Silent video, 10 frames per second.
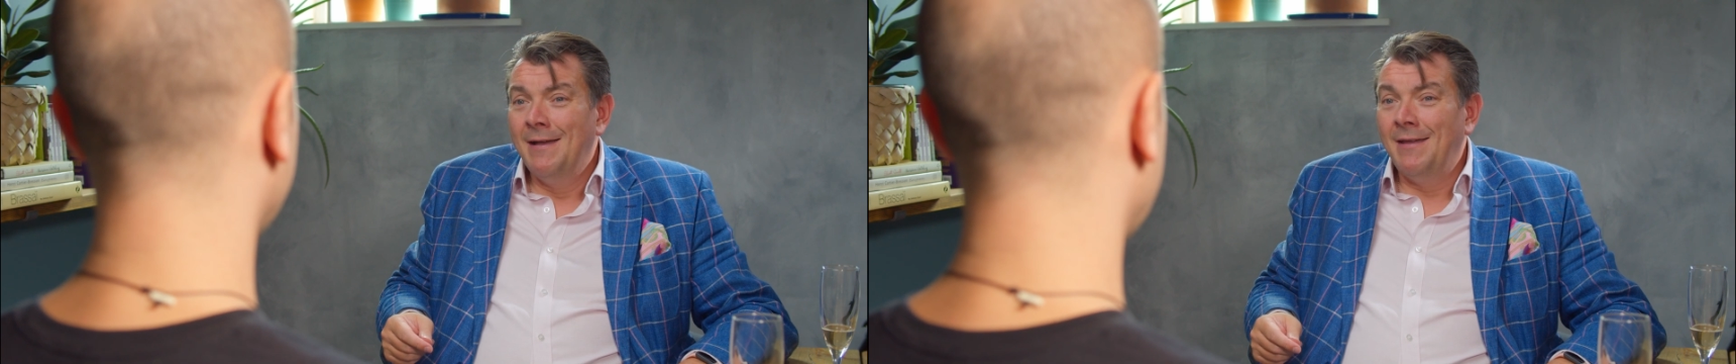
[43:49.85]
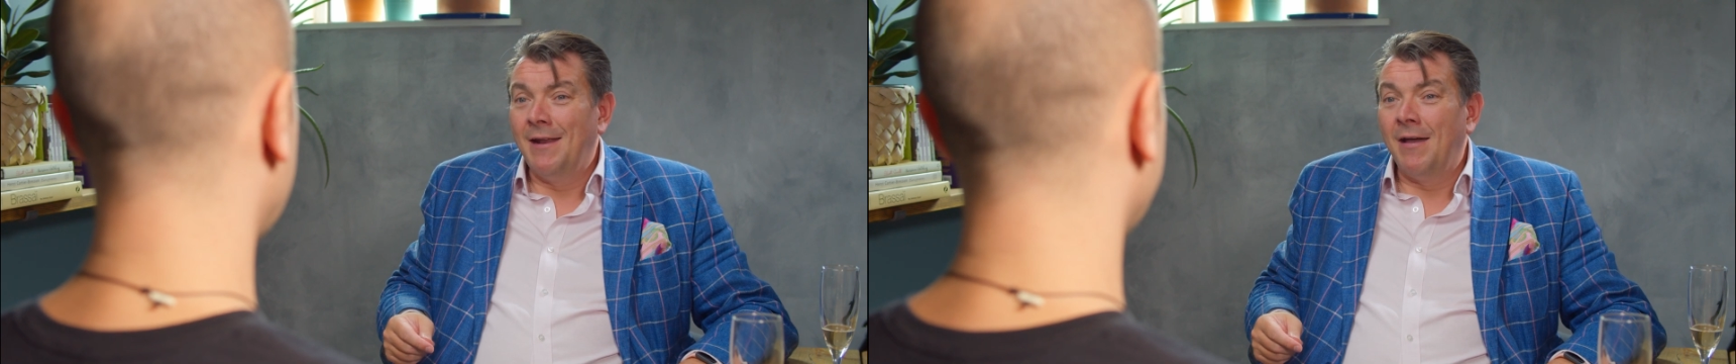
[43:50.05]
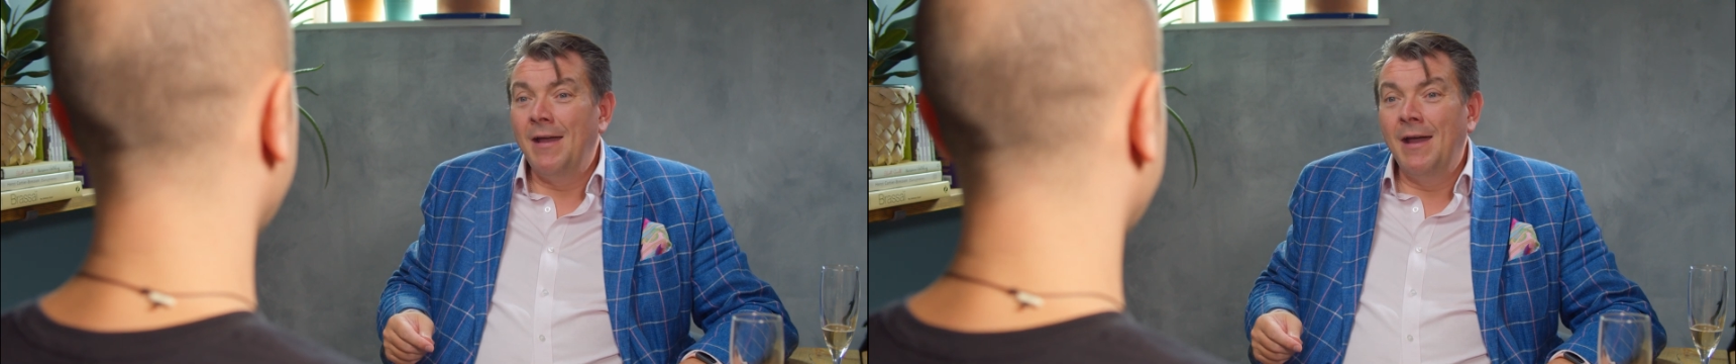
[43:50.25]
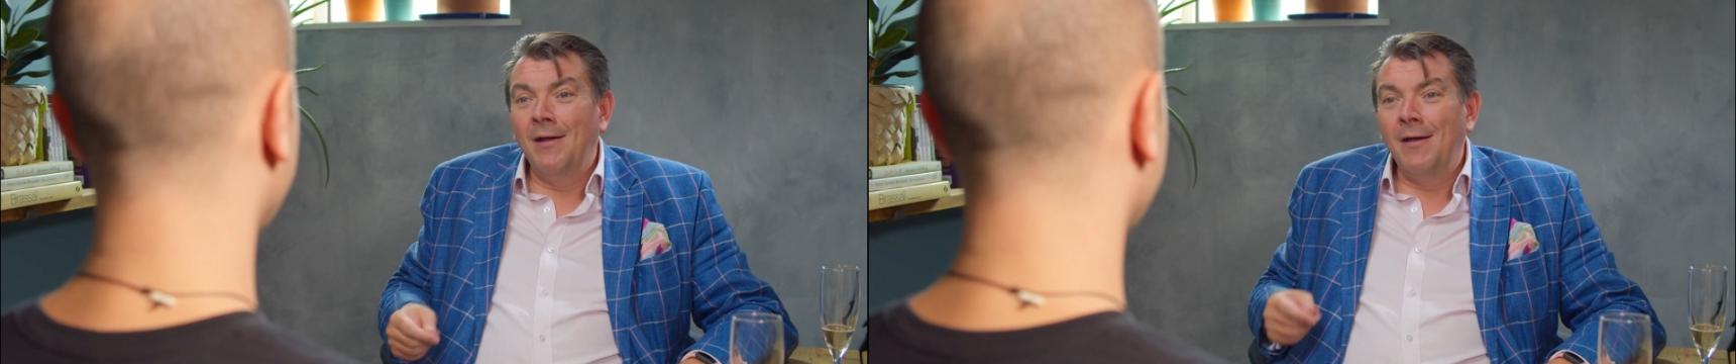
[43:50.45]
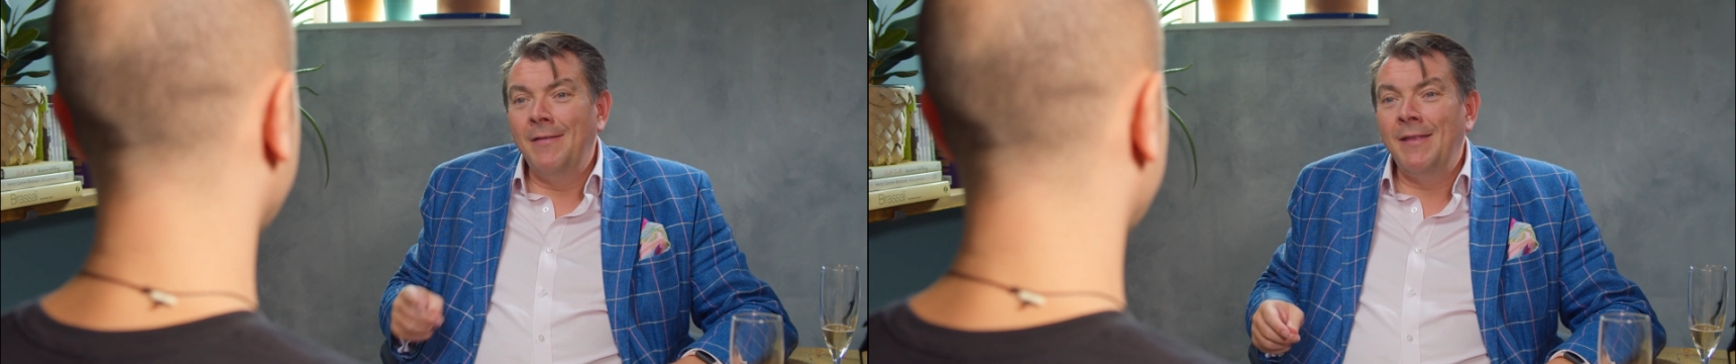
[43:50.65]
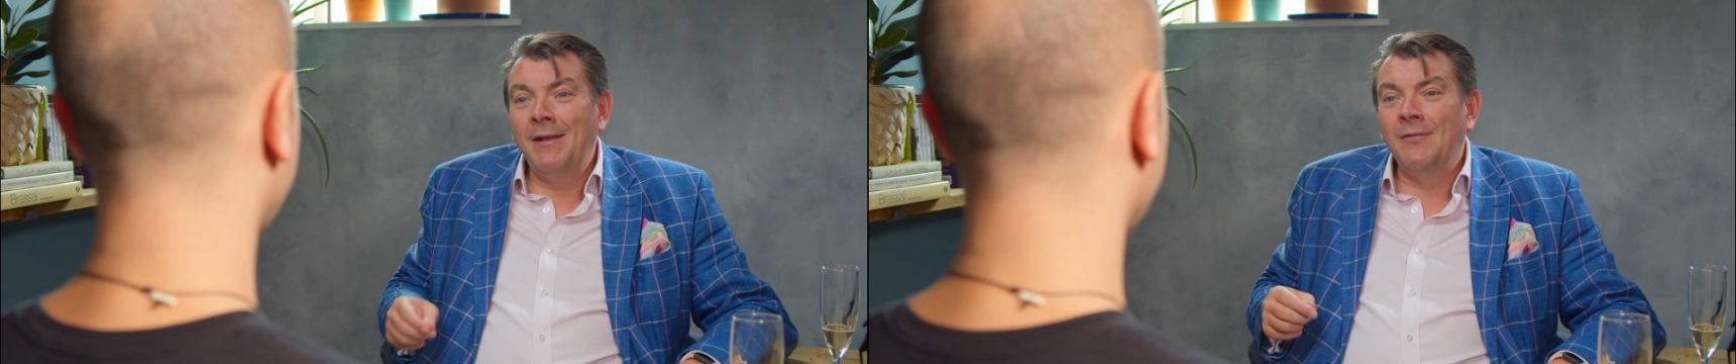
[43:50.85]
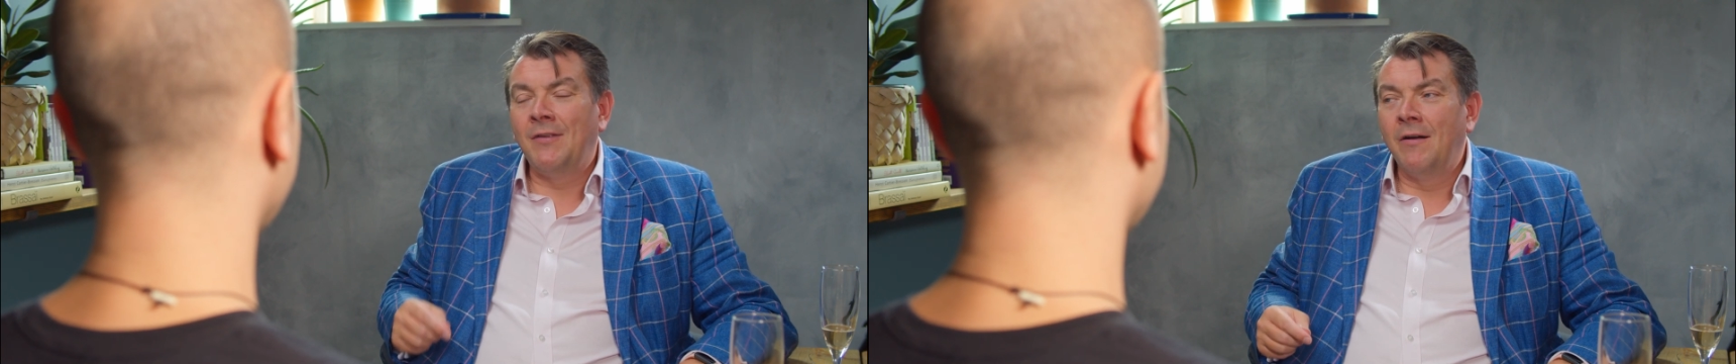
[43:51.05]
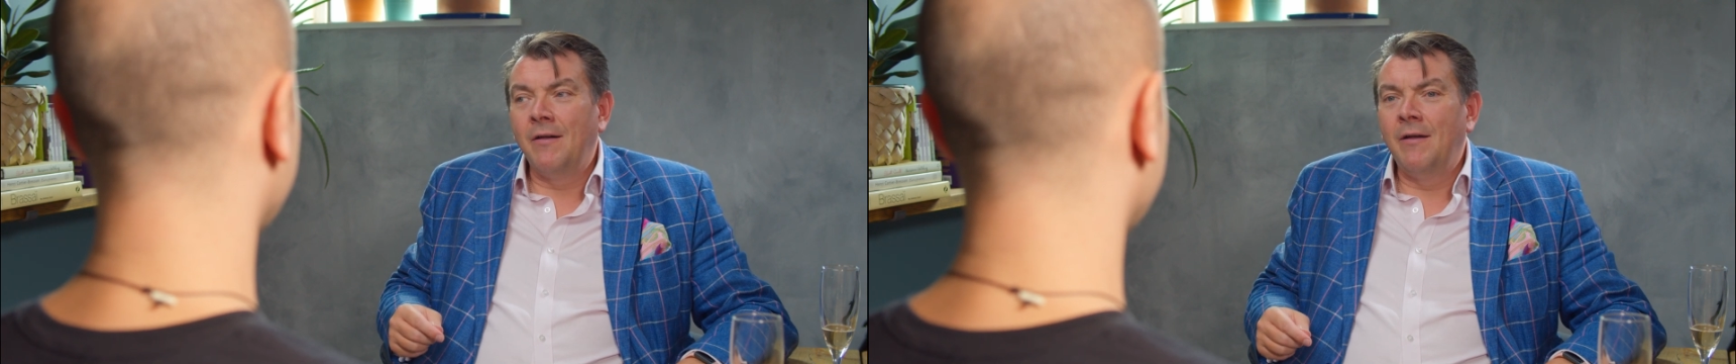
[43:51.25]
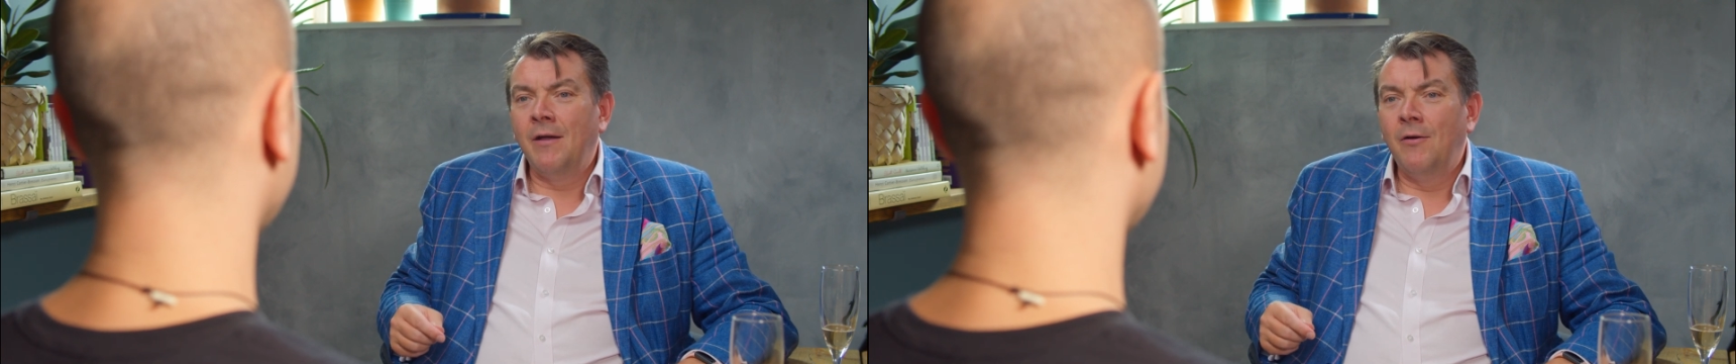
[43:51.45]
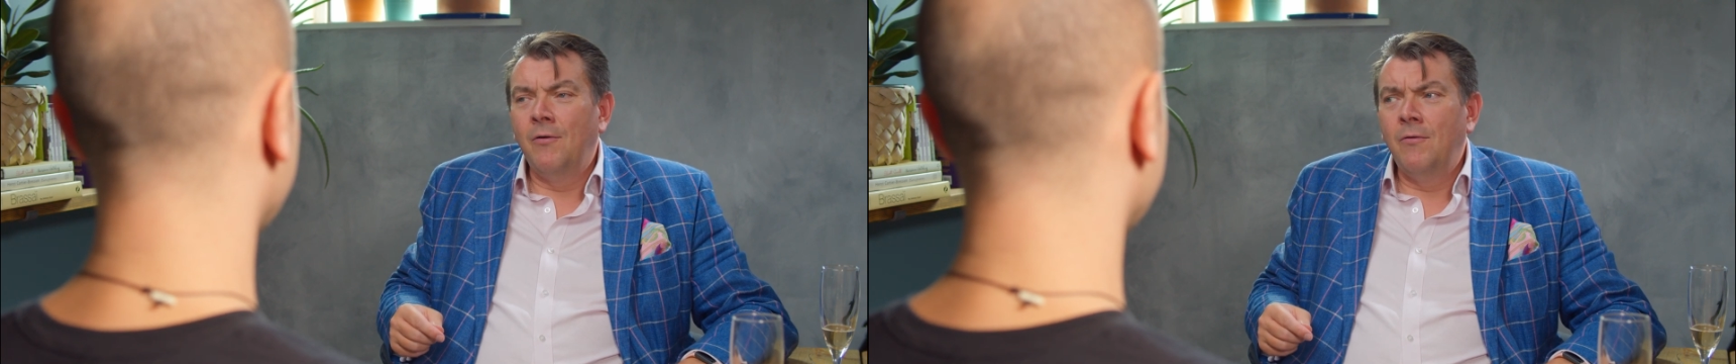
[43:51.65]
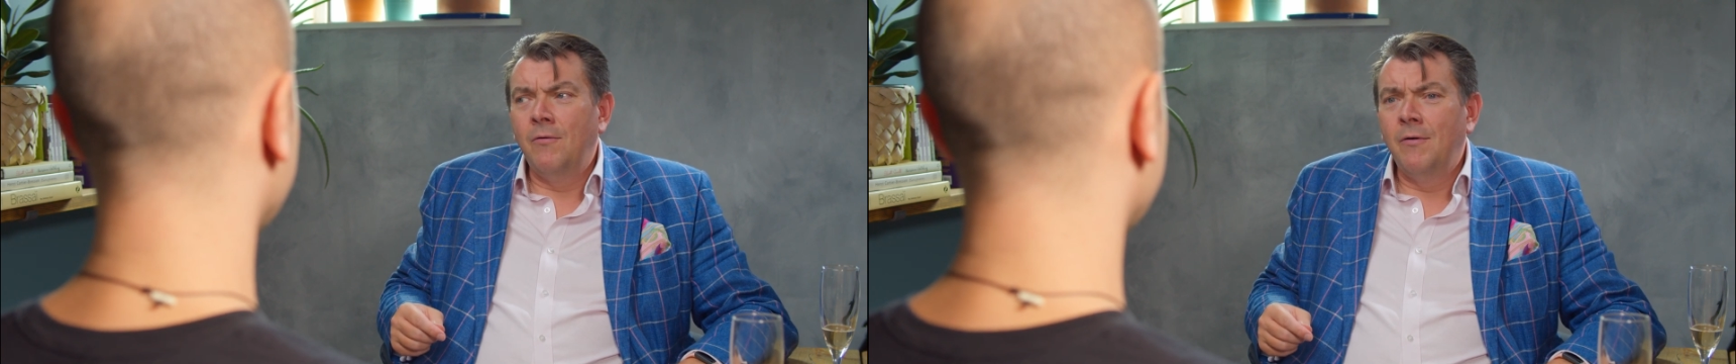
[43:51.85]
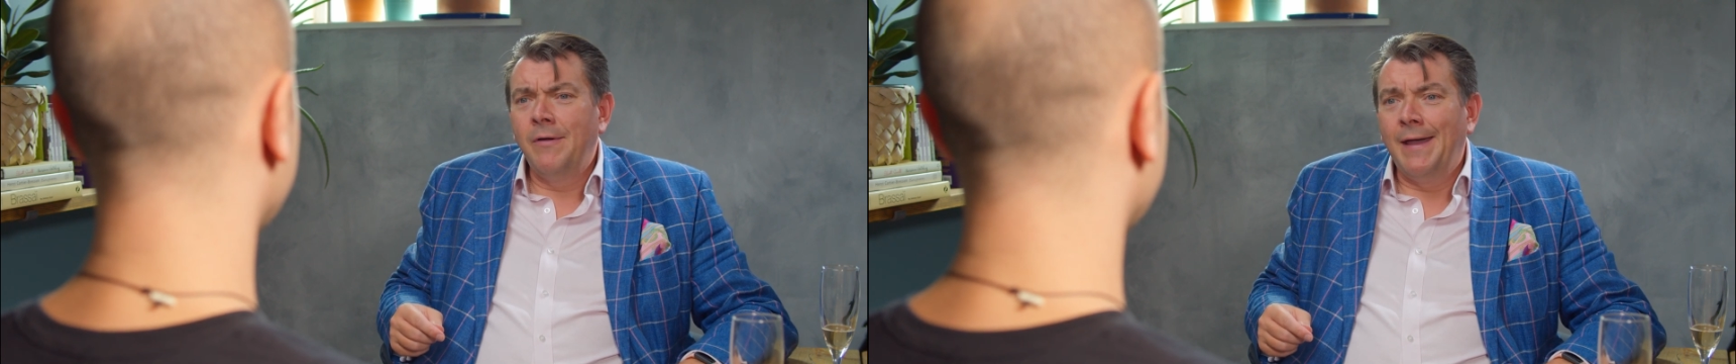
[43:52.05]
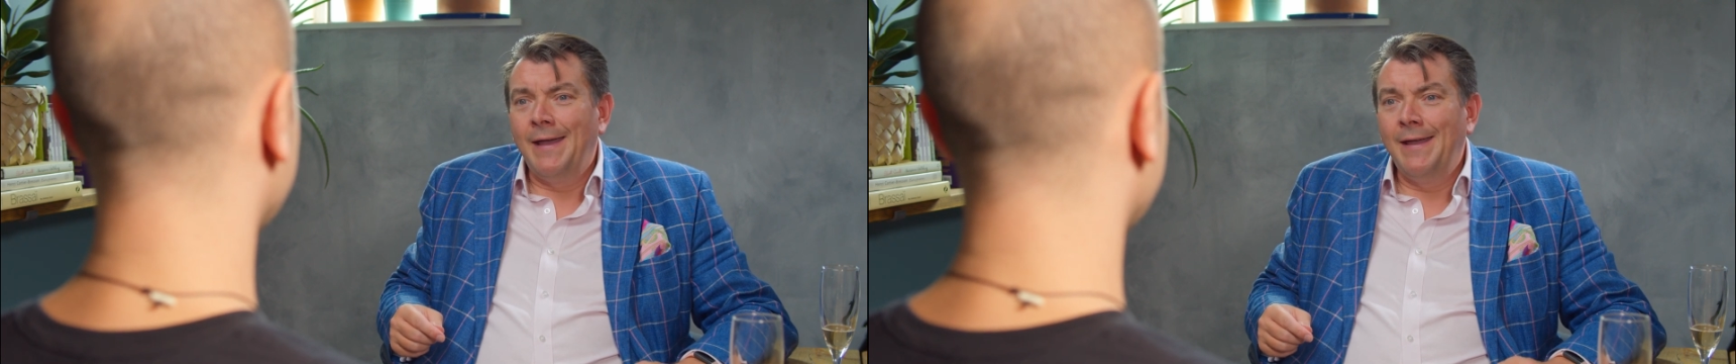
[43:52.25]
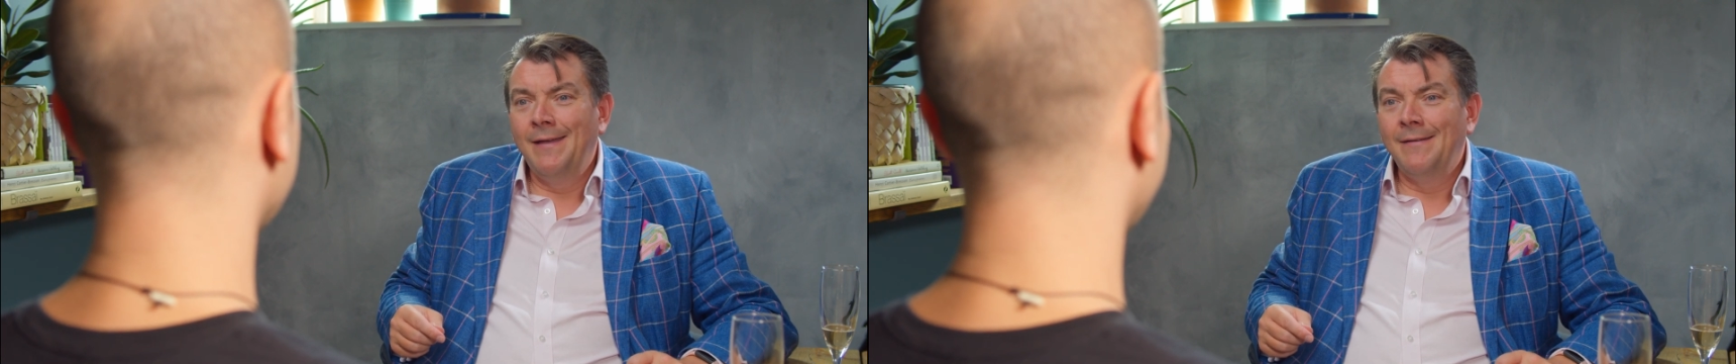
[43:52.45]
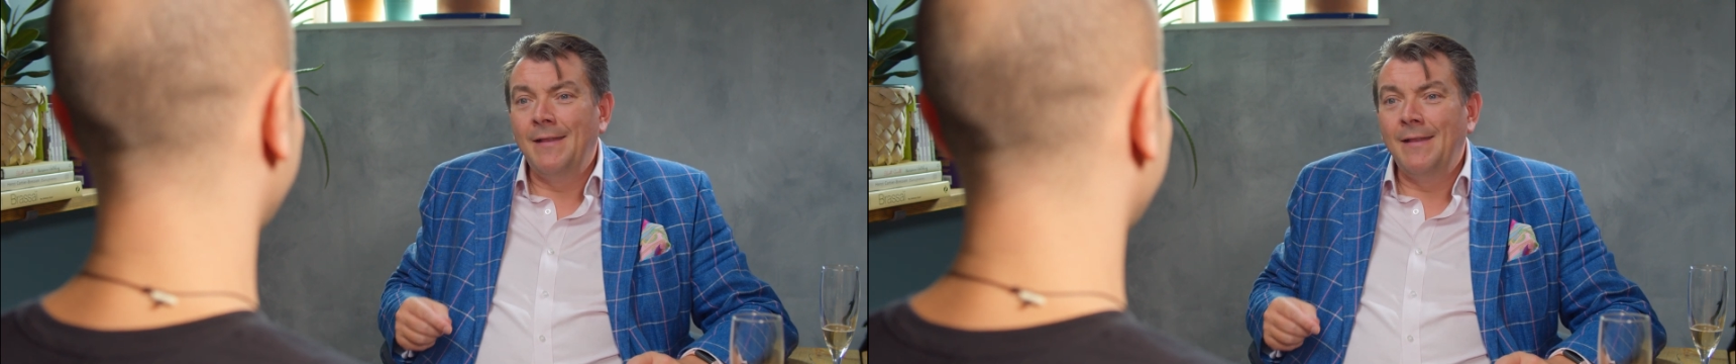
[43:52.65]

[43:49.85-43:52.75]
and then you start going, oh, okay.